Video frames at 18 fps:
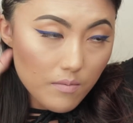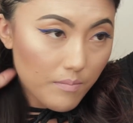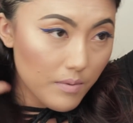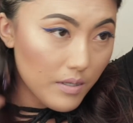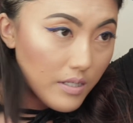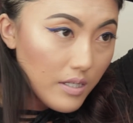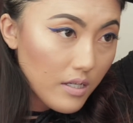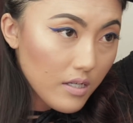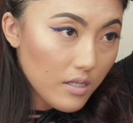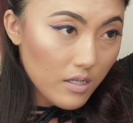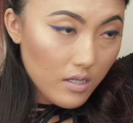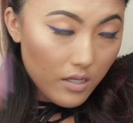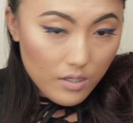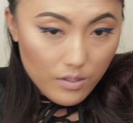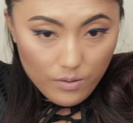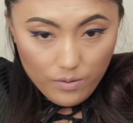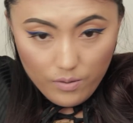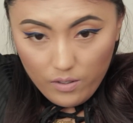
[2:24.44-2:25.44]
Basically
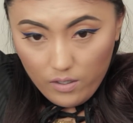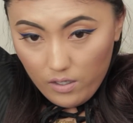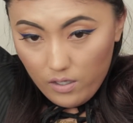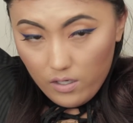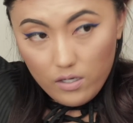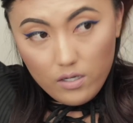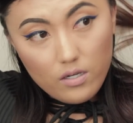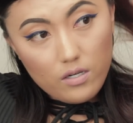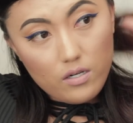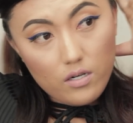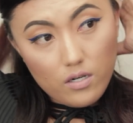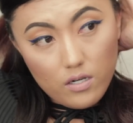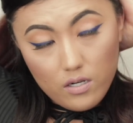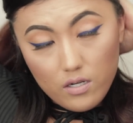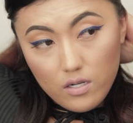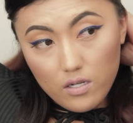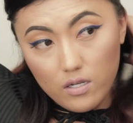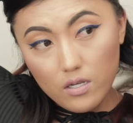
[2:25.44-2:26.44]
you are
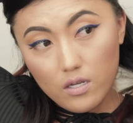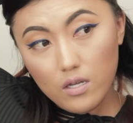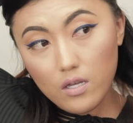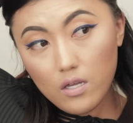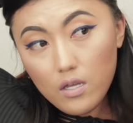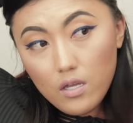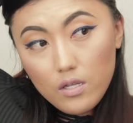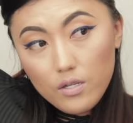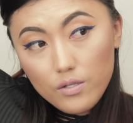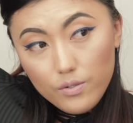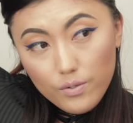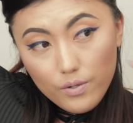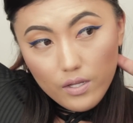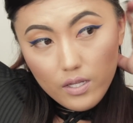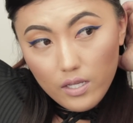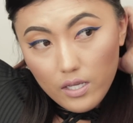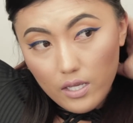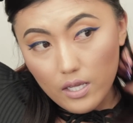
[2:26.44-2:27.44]

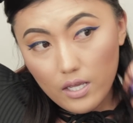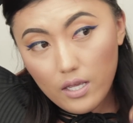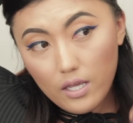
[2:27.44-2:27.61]
doing